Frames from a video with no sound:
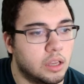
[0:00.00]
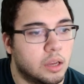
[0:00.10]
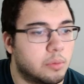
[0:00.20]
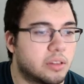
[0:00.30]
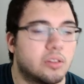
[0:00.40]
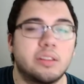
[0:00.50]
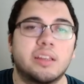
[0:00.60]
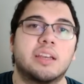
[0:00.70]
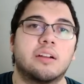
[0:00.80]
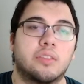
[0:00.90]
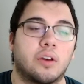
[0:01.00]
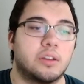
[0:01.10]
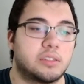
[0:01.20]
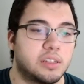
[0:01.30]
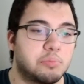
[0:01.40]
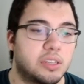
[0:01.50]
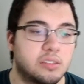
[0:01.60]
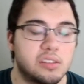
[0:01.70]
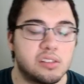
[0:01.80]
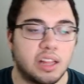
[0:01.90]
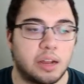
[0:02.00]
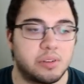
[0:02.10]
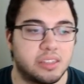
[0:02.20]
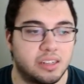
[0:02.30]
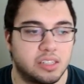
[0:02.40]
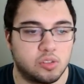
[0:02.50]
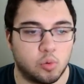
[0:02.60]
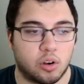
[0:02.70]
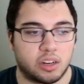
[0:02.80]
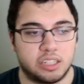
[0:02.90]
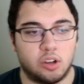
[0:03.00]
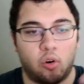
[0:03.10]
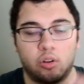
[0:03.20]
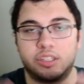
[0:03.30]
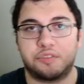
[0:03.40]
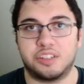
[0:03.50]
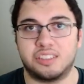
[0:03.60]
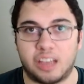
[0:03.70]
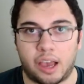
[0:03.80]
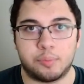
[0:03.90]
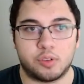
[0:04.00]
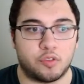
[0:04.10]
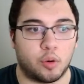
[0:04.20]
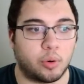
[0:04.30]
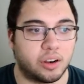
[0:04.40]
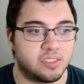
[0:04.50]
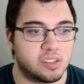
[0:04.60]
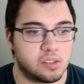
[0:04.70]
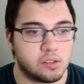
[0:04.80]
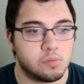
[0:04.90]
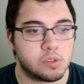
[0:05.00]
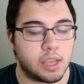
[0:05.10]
But the cool thing here though, it's like because this is a library that needs to work in all different types of operating systems,